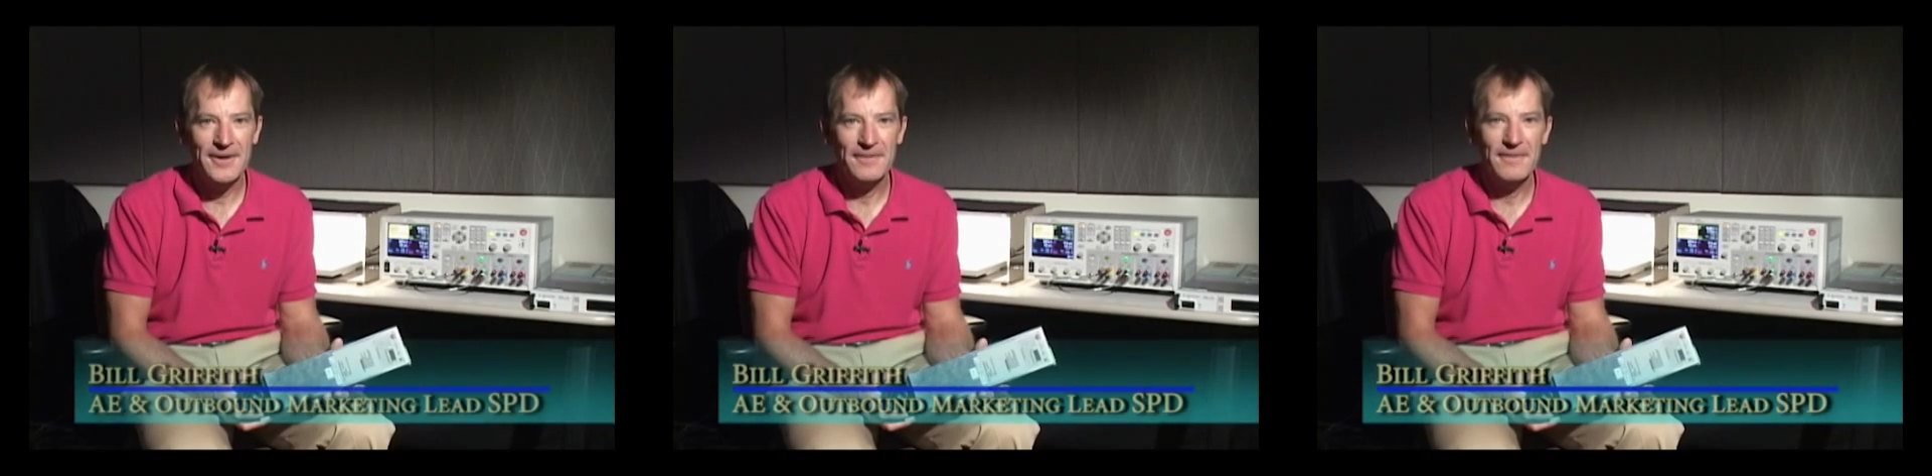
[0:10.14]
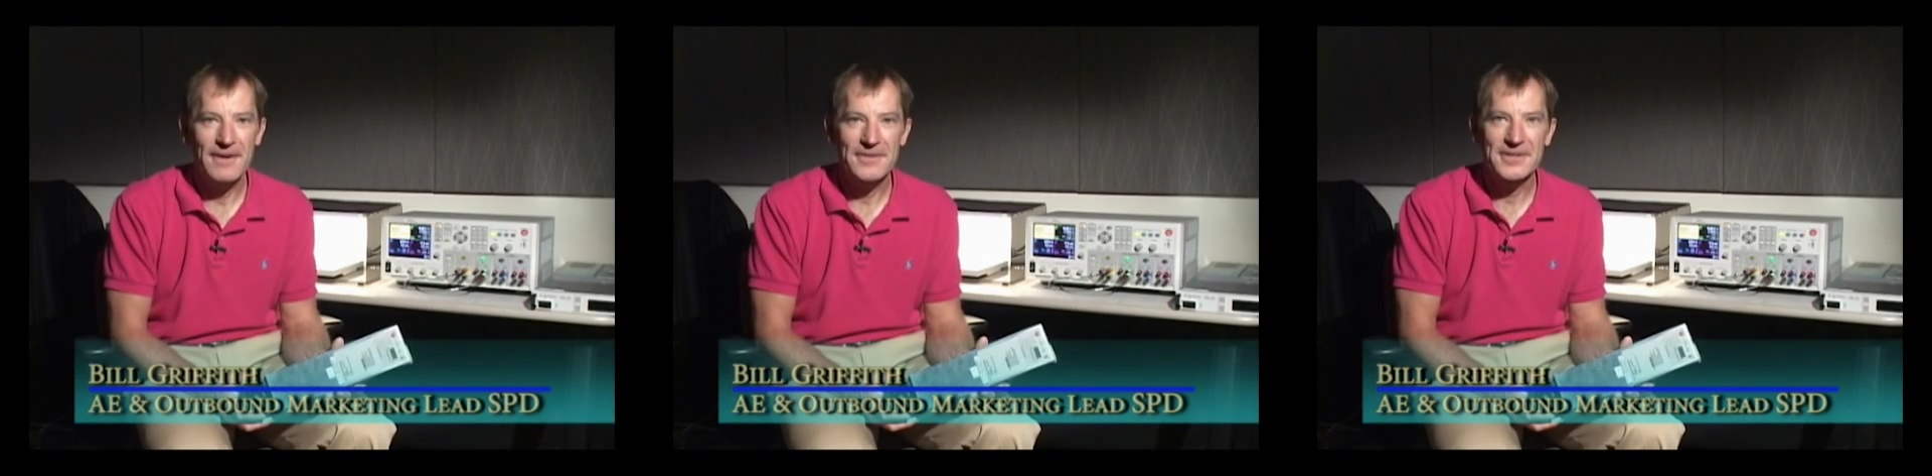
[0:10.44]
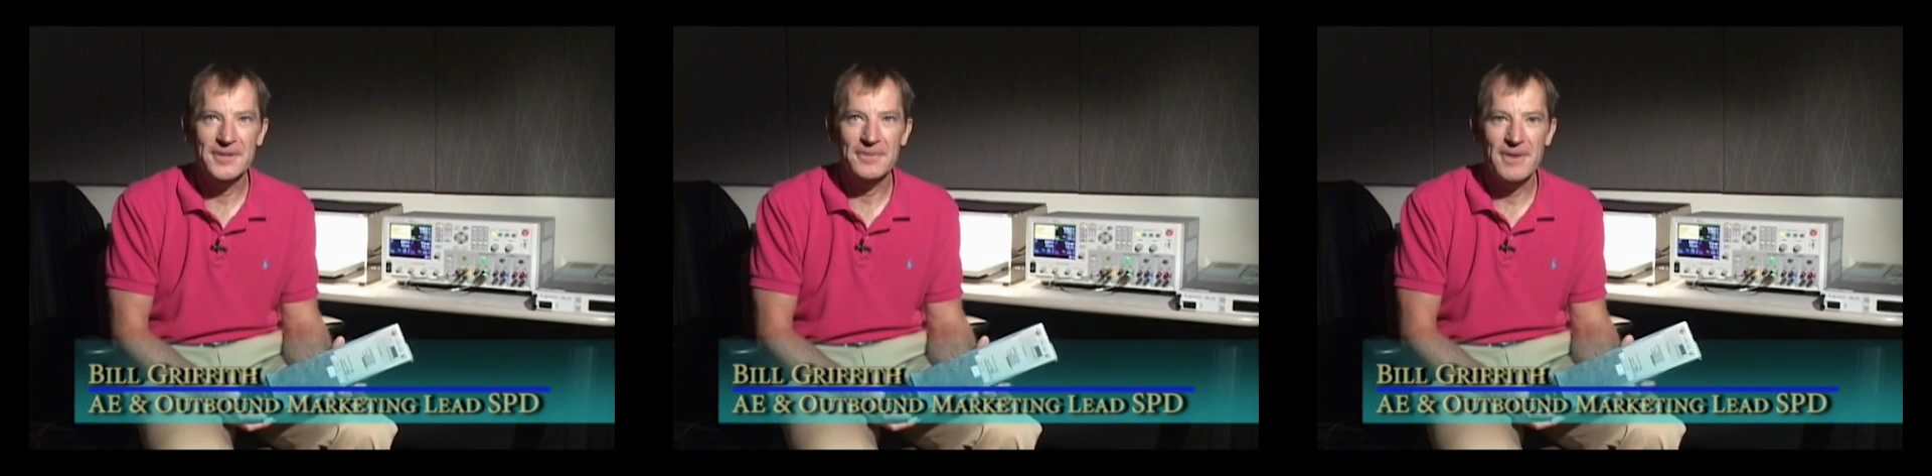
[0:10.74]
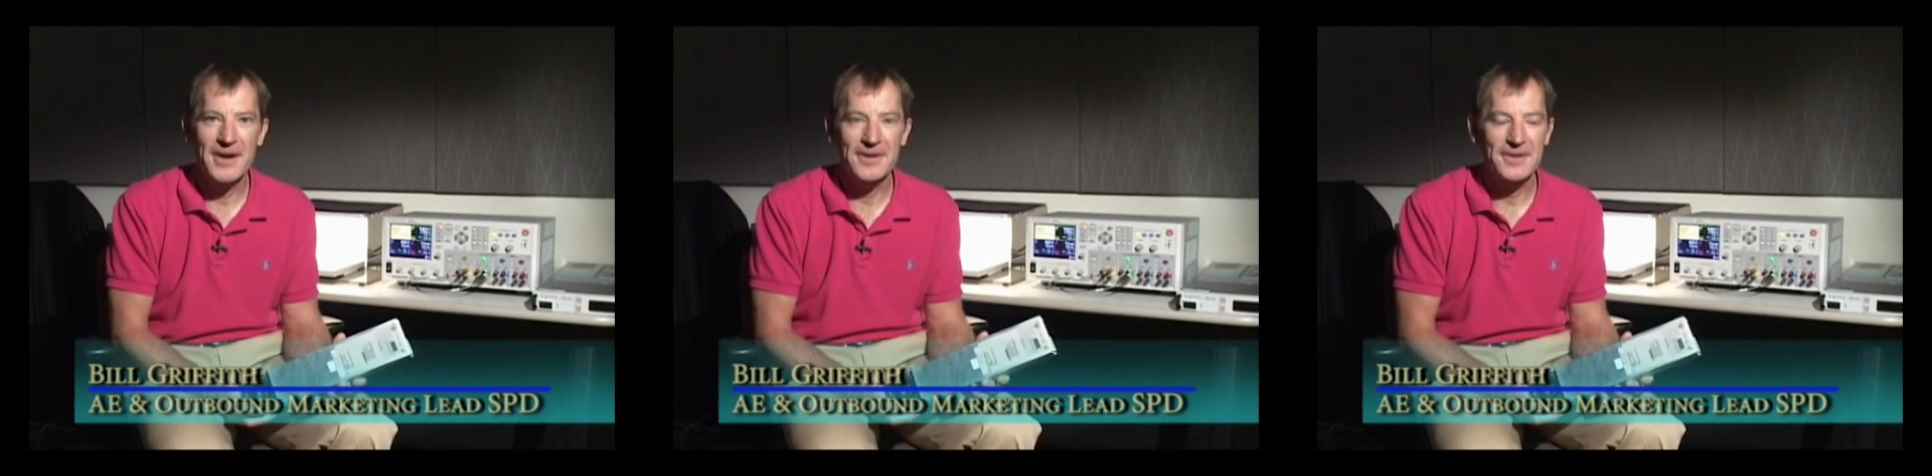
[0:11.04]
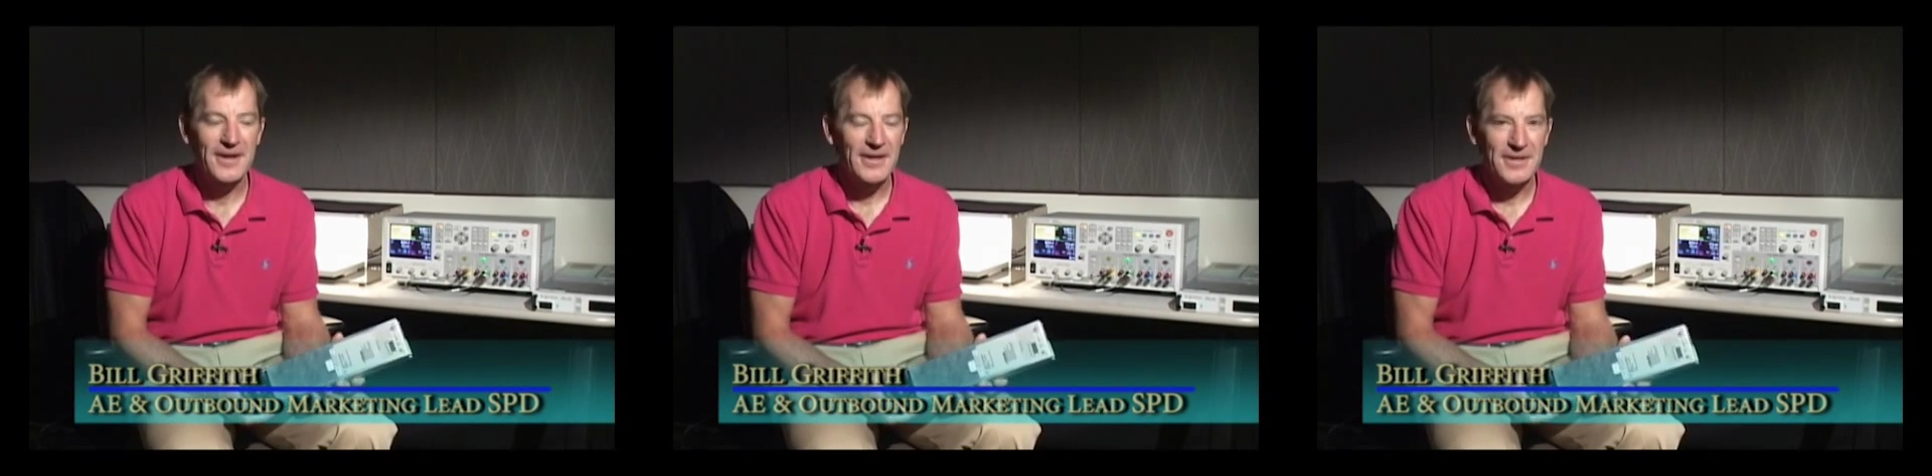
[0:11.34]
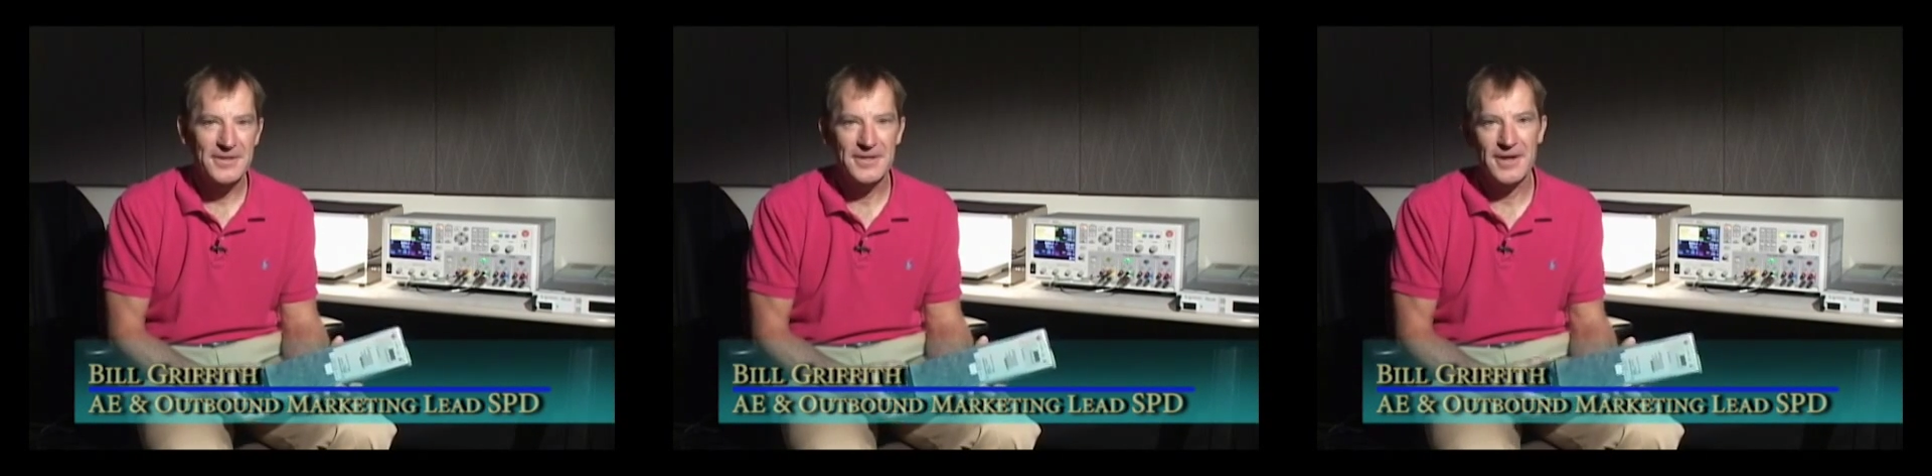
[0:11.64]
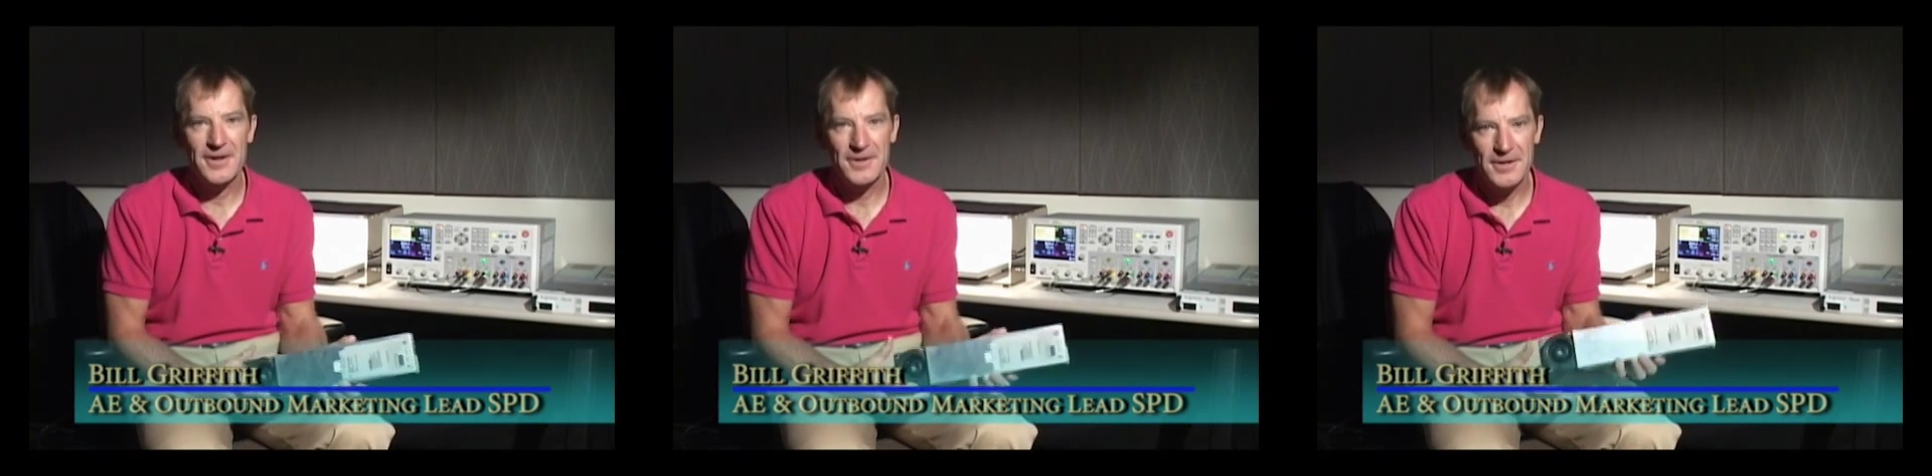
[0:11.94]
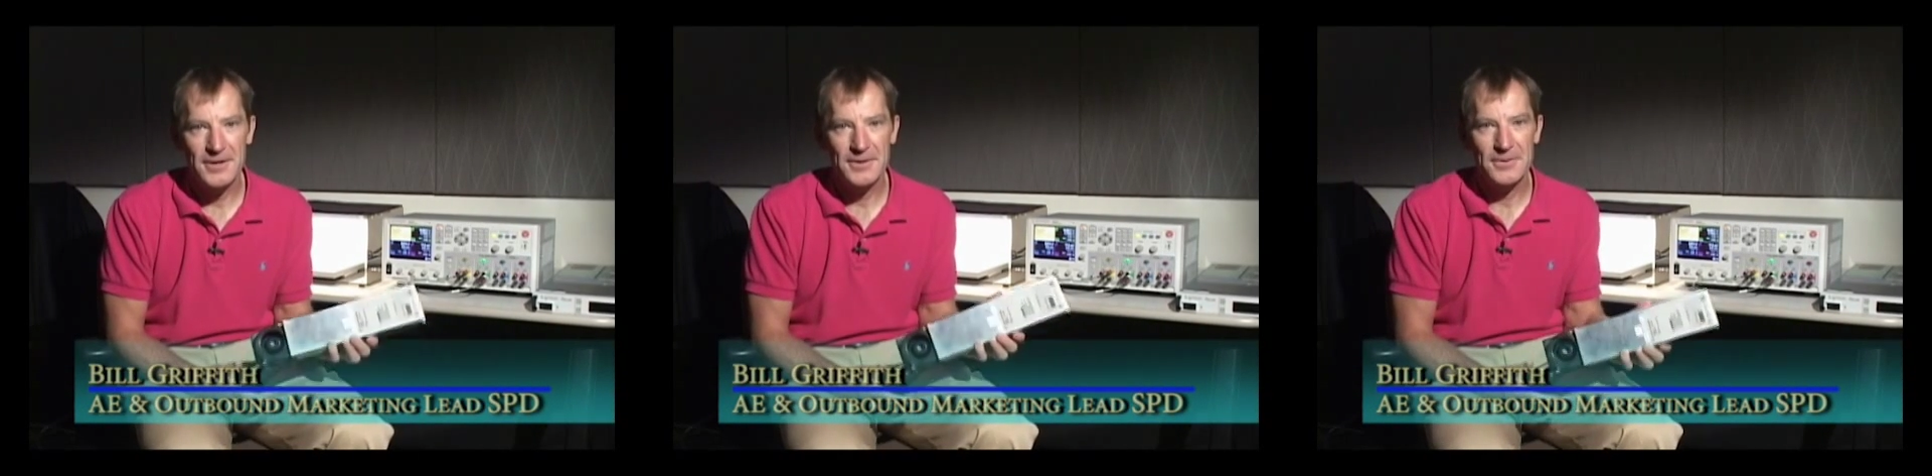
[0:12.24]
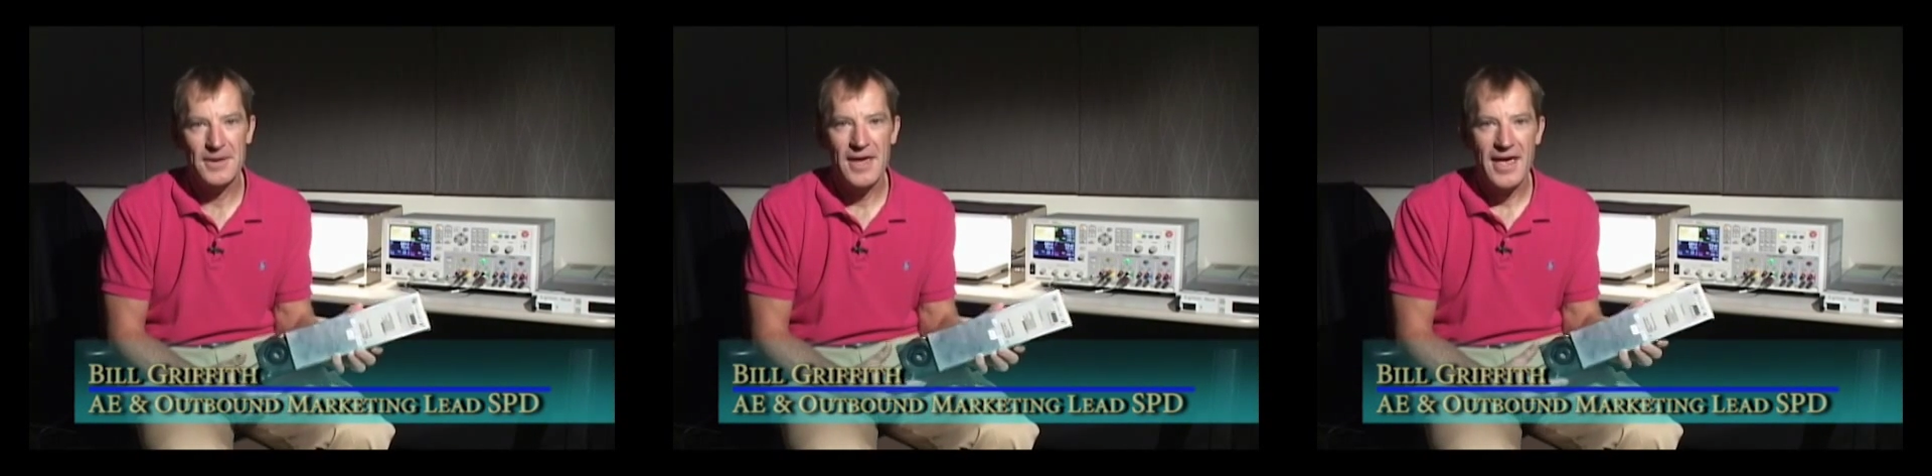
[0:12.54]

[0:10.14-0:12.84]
curve of a solar panel using our new